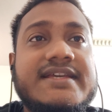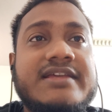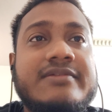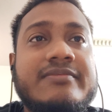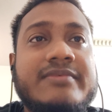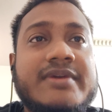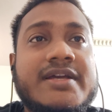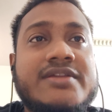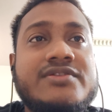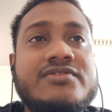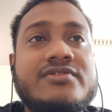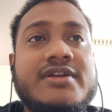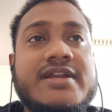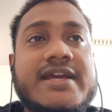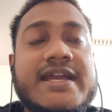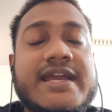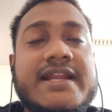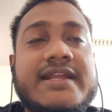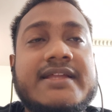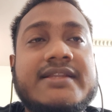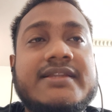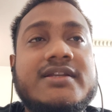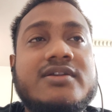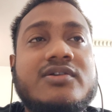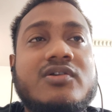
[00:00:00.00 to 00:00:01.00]
image, or
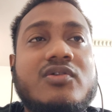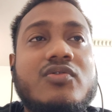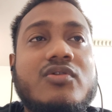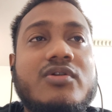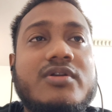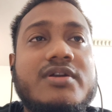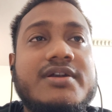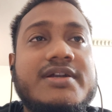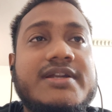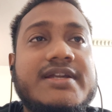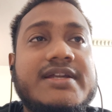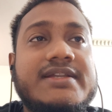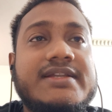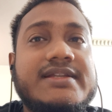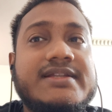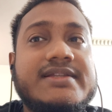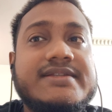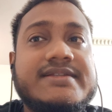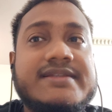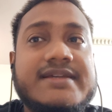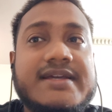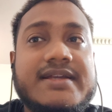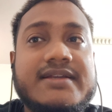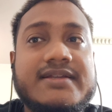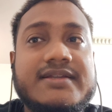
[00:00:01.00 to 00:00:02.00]
another content
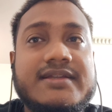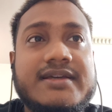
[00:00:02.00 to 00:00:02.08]
inside